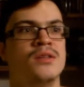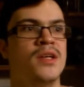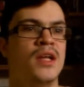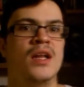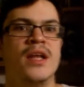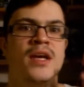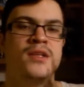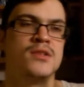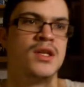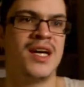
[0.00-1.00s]
the
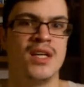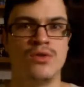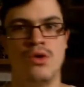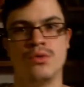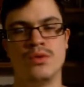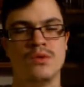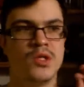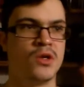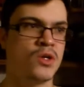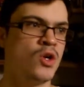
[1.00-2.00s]
late life of
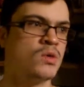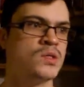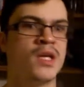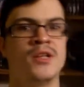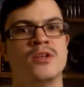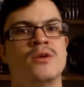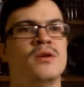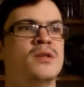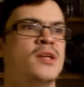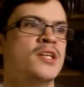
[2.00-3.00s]
Sherlock Holmes and
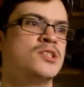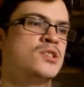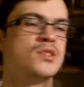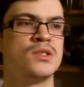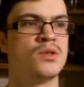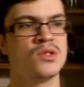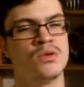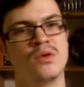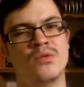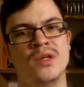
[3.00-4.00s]

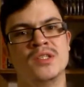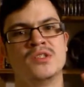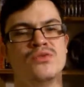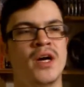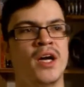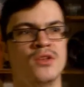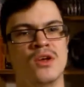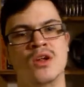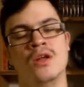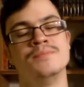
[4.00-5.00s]
some of his
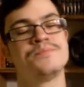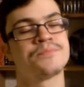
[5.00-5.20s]
final,